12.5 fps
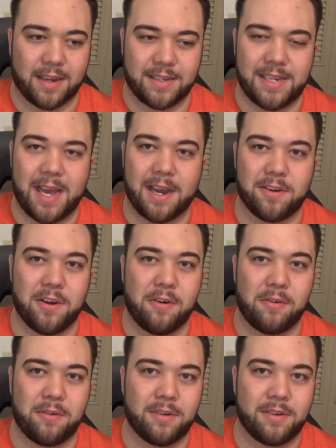
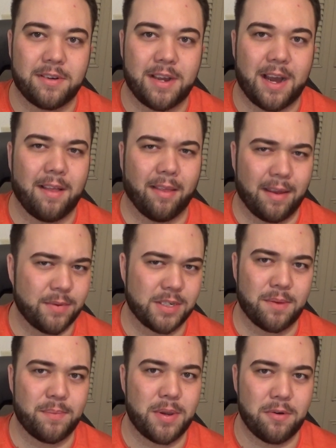techno guy, like he was a
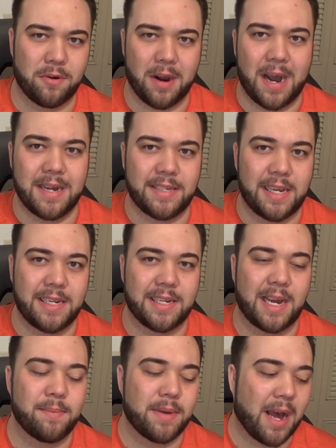computer IT
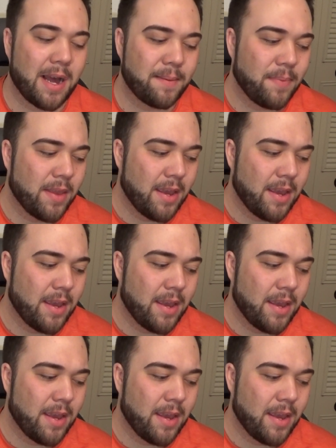type guy,